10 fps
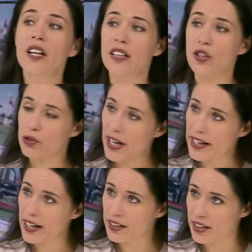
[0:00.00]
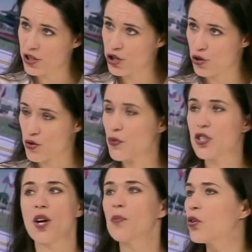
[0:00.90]
the Ukrainian issues, for
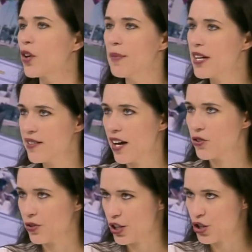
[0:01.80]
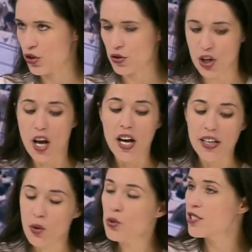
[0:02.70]
example, Crimean Tatar issues,
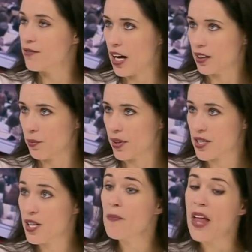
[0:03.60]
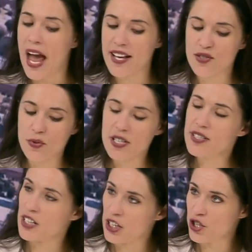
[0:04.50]
he would develop it. As soon
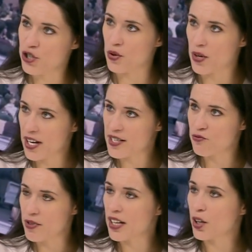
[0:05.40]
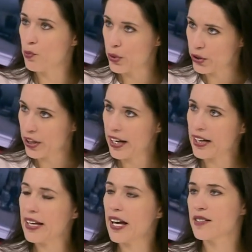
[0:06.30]
as the issue is really burning
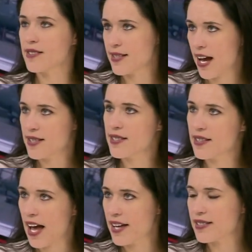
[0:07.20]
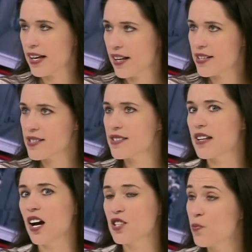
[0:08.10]
and he understands that it is
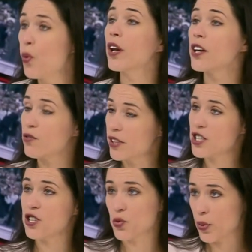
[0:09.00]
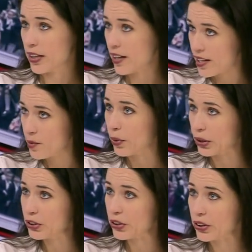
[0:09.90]
uh, spoiling relations with another
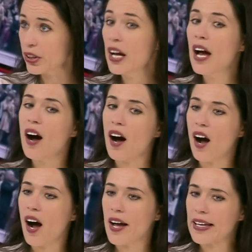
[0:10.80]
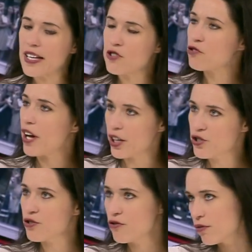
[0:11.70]
partner, uh, he's trying
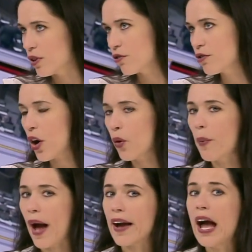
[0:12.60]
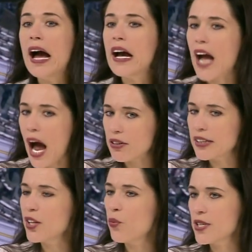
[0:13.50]
to uh, go back.
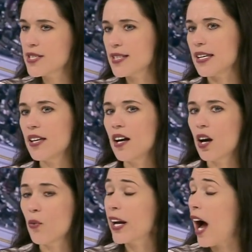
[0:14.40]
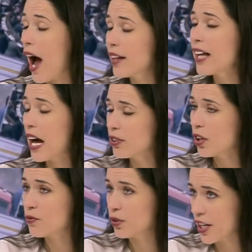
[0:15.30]
Currently, we see quite a high level
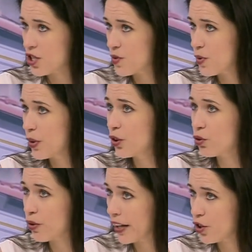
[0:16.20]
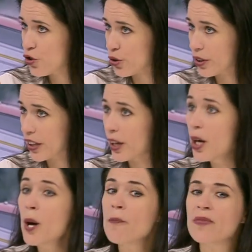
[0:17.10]
of relations between Ukraine and Turkey.
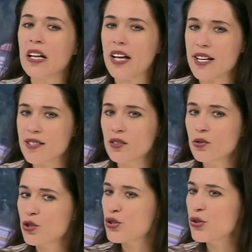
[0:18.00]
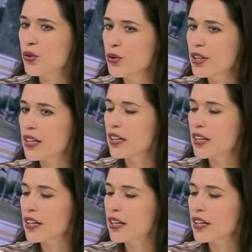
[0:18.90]
Let's look to the